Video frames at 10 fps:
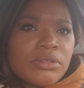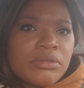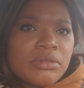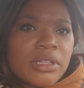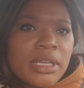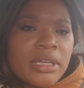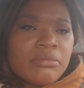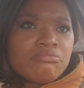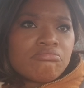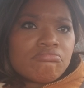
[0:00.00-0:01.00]
Union
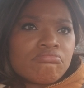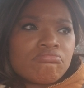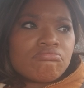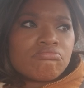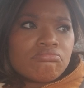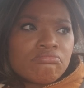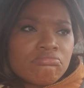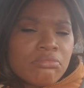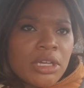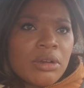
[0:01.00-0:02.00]
thing
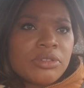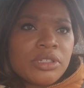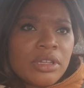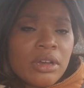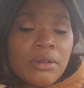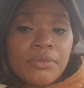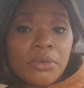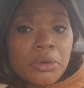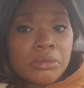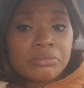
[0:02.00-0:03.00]
and go chill at home
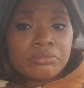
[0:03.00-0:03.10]
for